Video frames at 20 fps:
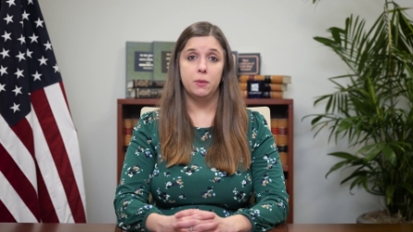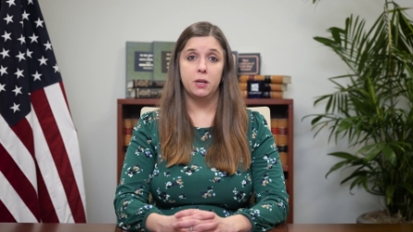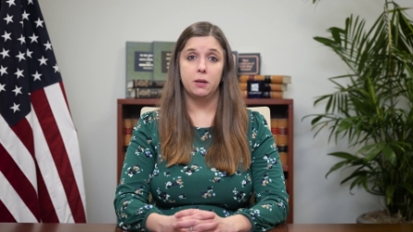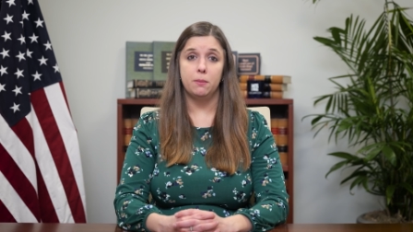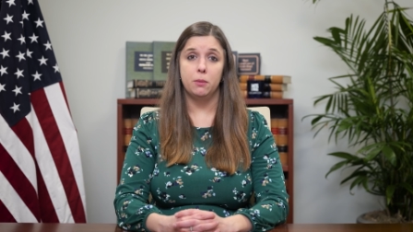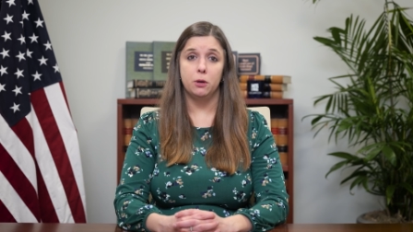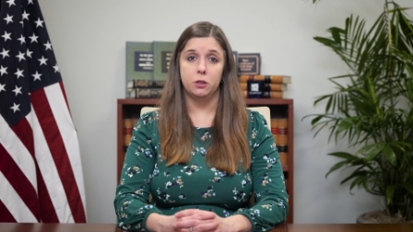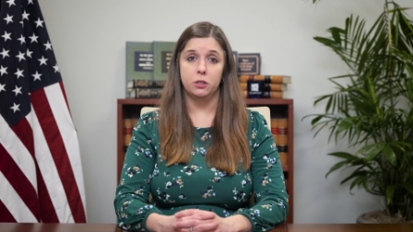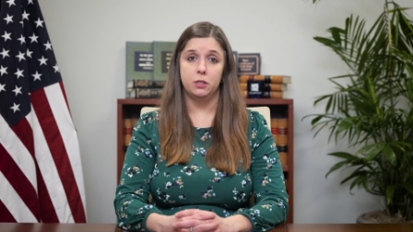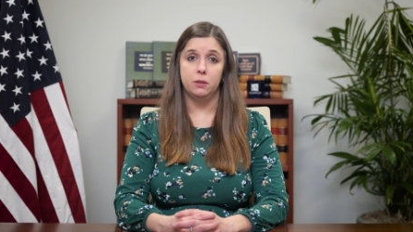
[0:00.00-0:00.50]
make
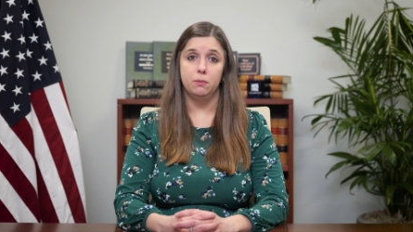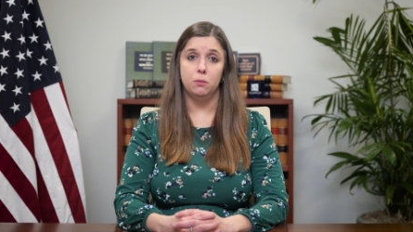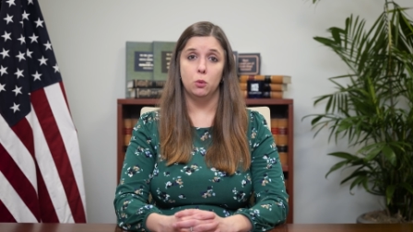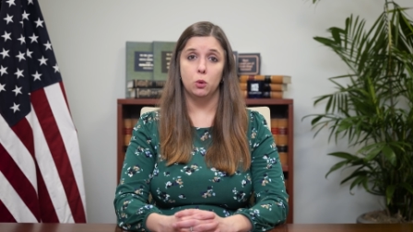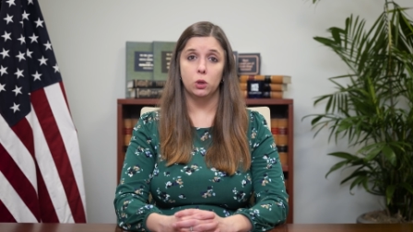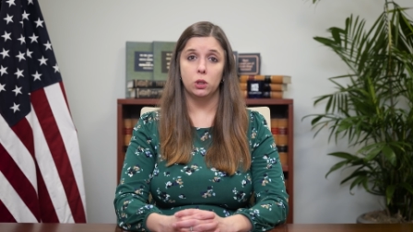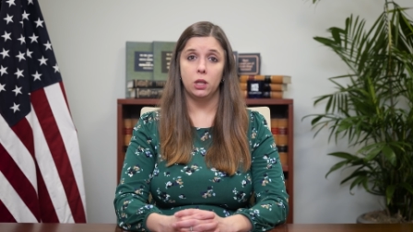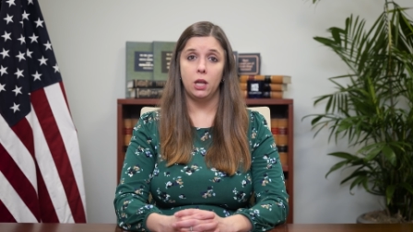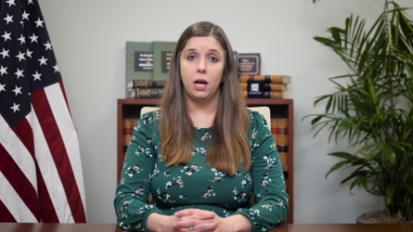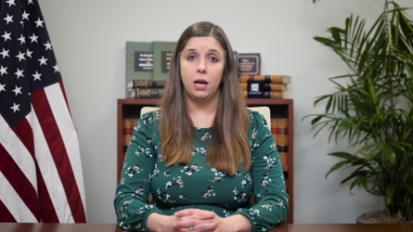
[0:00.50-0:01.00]
a person
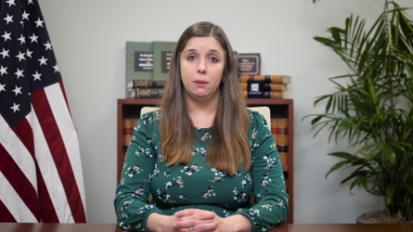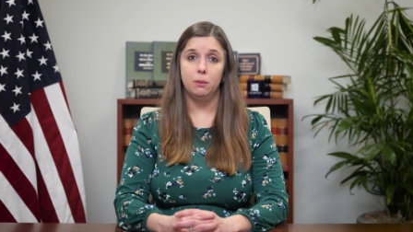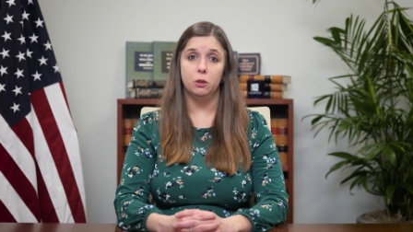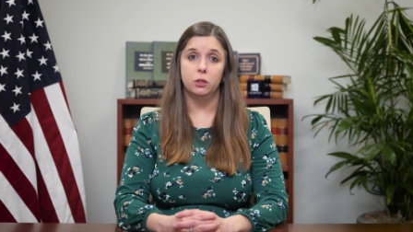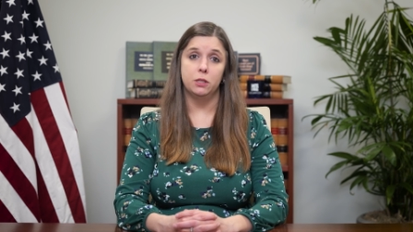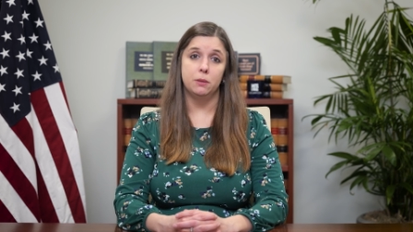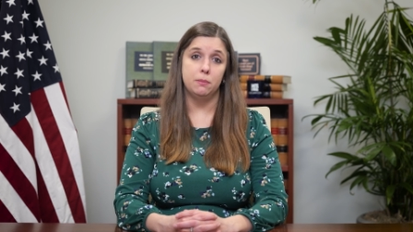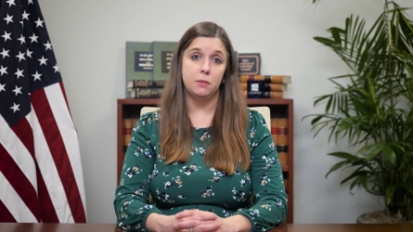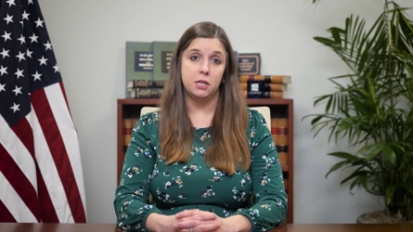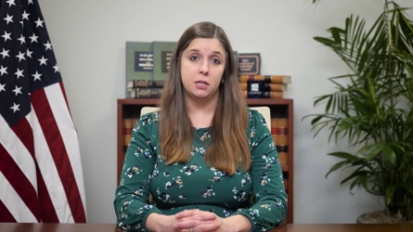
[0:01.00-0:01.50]
more
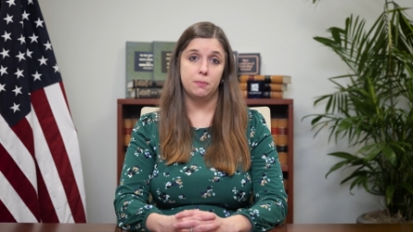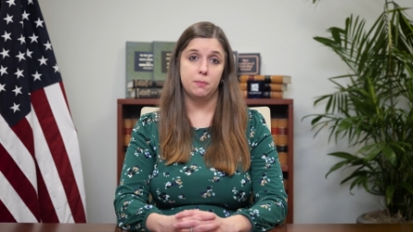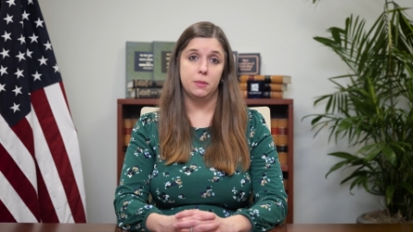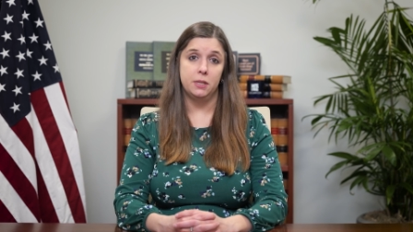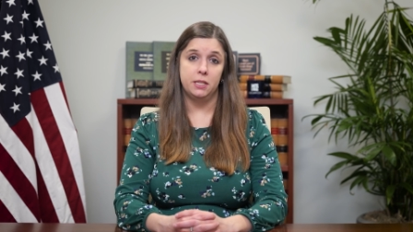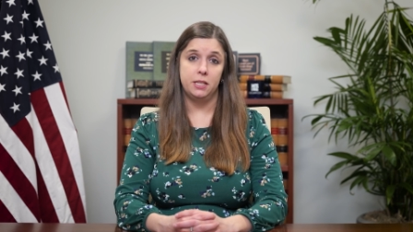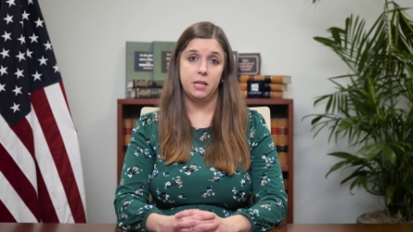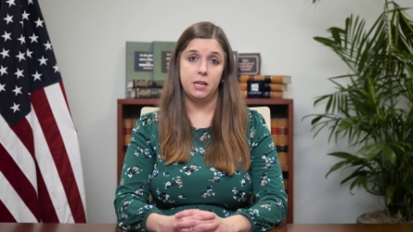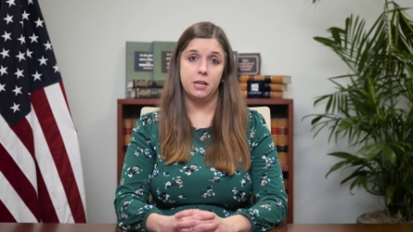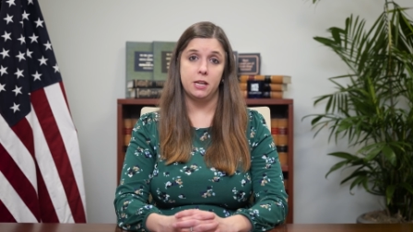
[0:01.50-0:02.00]
liable to make
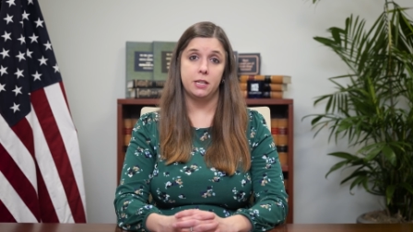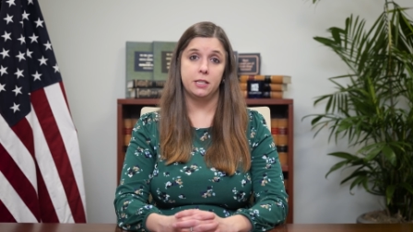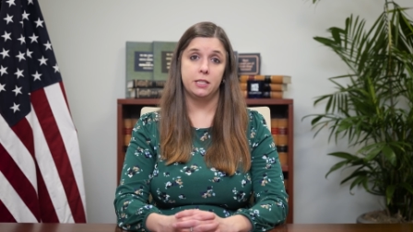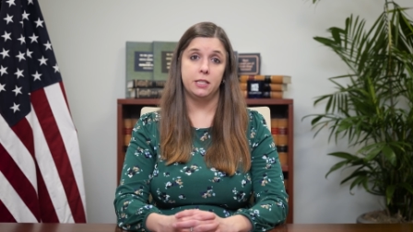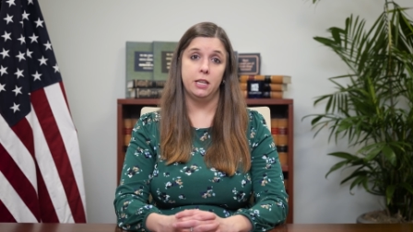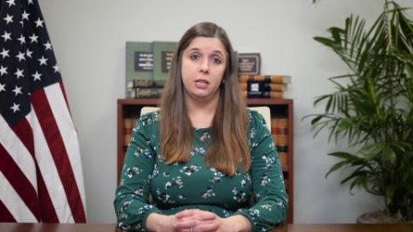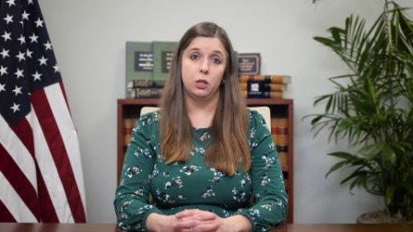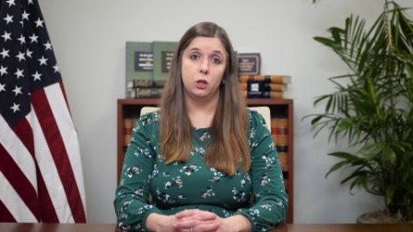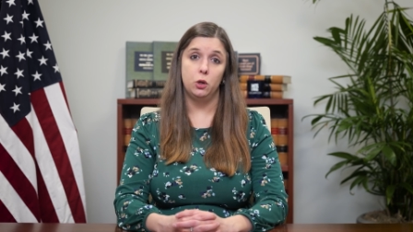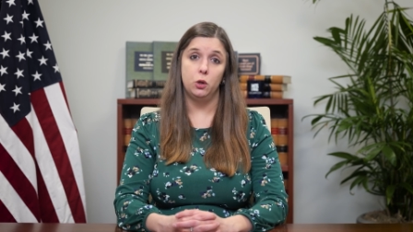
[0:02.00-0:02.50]
mistakes
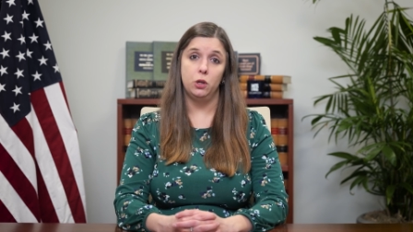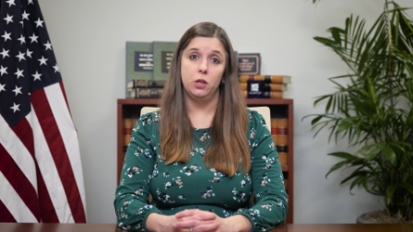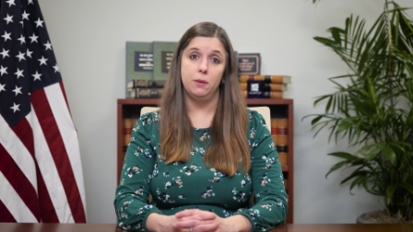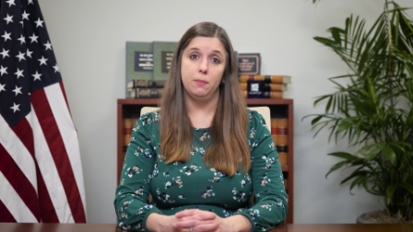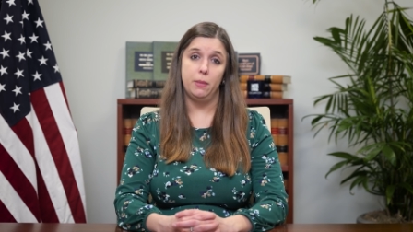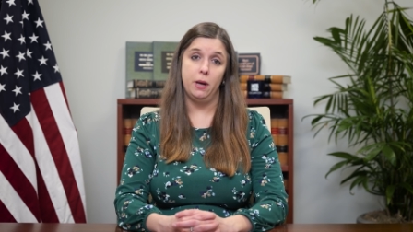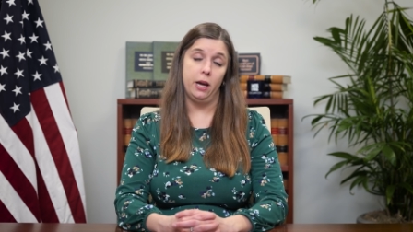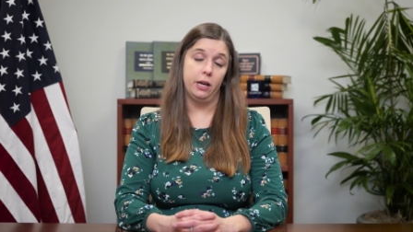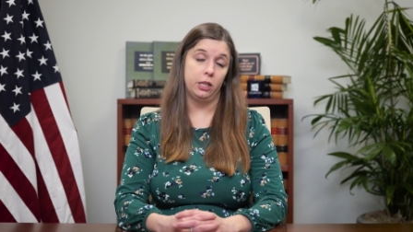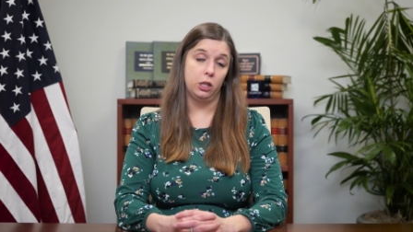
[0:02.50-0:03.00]
that could
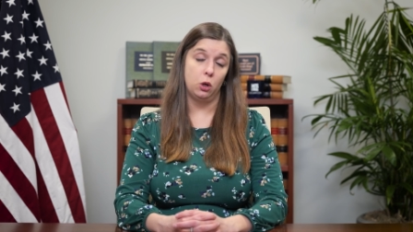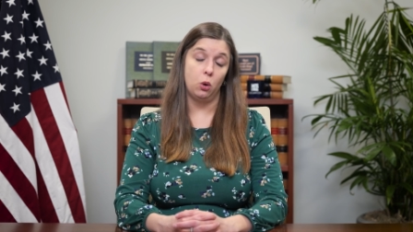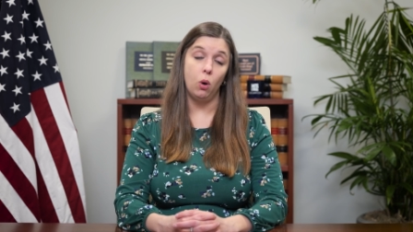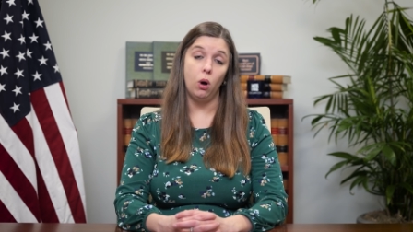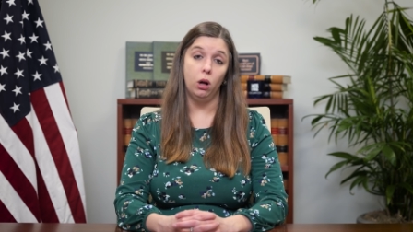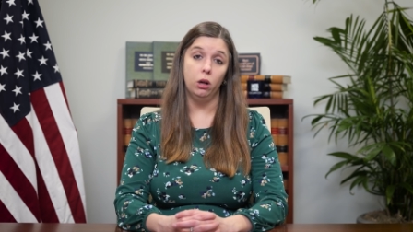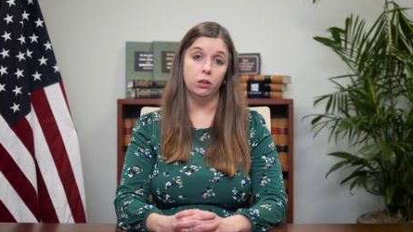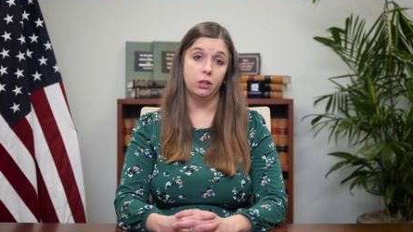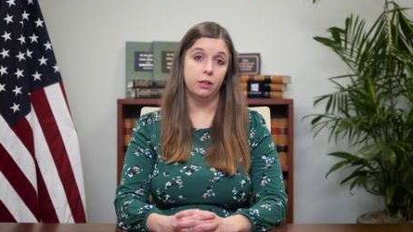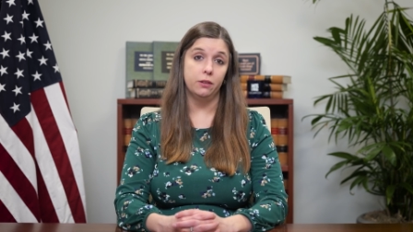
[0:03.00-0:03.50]
impact the
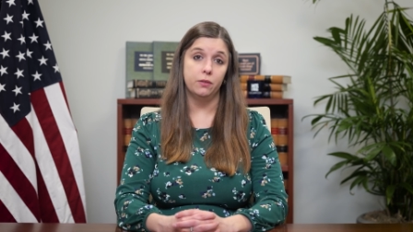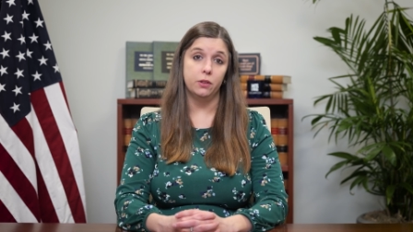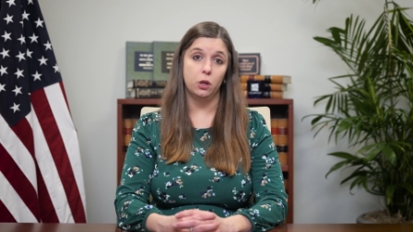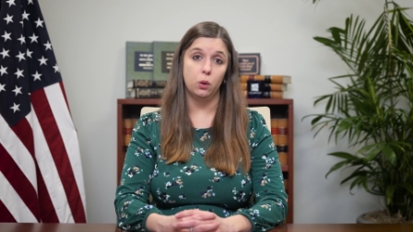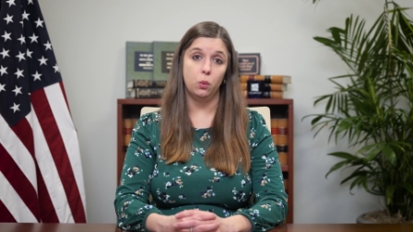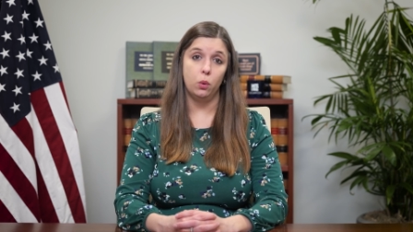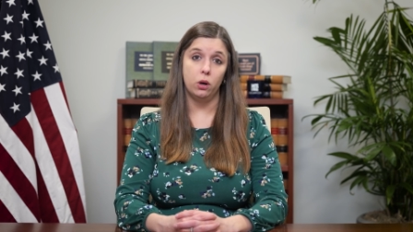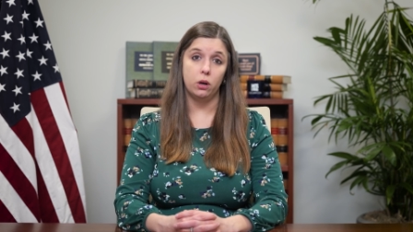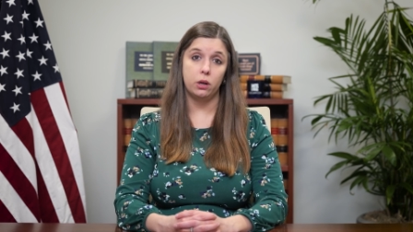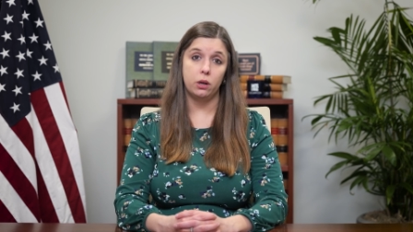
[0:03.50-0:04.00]
quality of
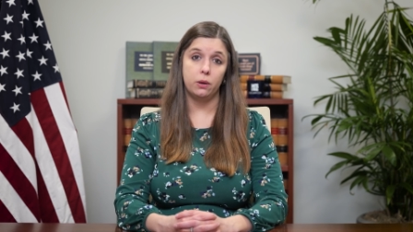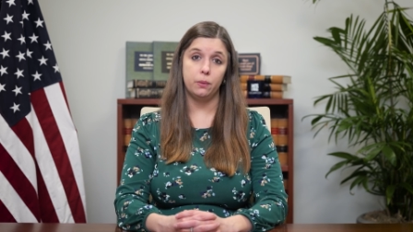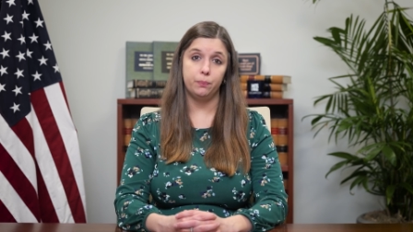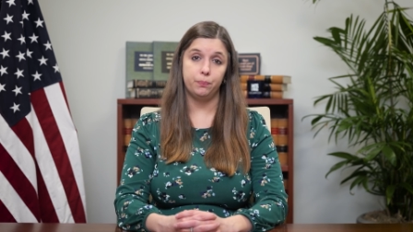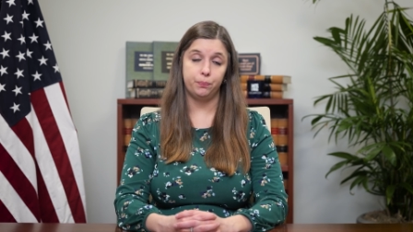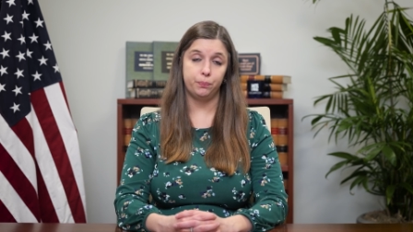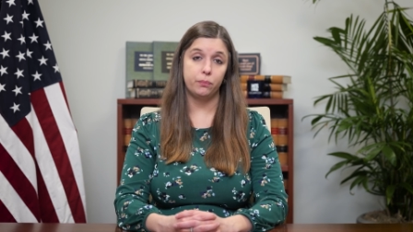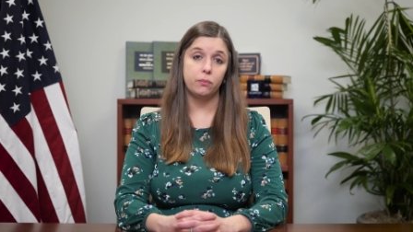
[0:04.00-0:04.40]
their work.